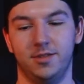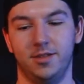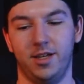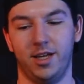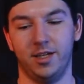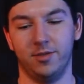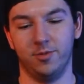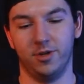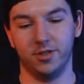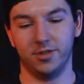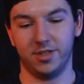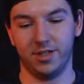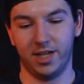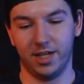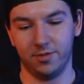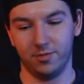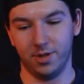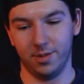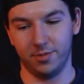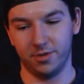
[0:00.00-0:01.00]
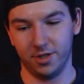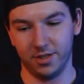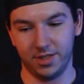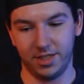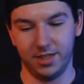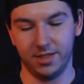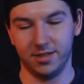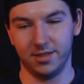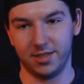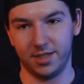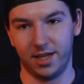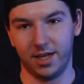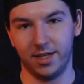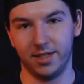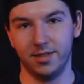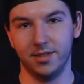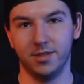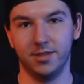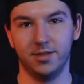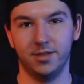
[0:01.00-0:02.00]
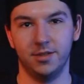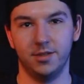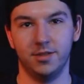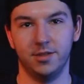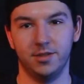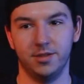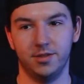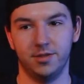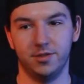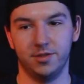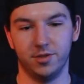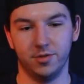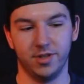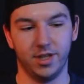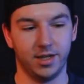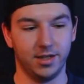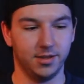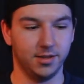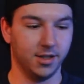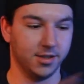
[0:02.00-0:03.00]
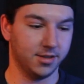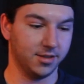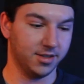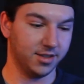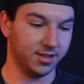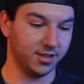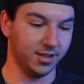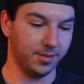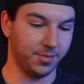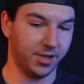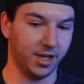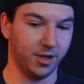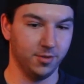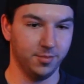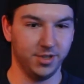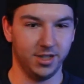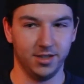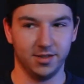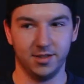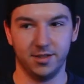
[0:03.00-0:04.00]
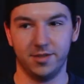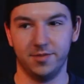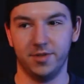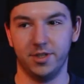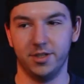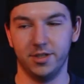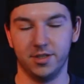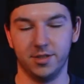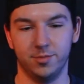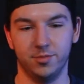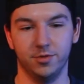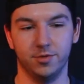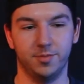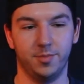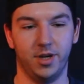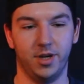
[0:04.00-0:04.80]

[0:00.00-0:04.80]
And we're also going to add rubber on the inside so that it doesn't slip out because it's a very smooth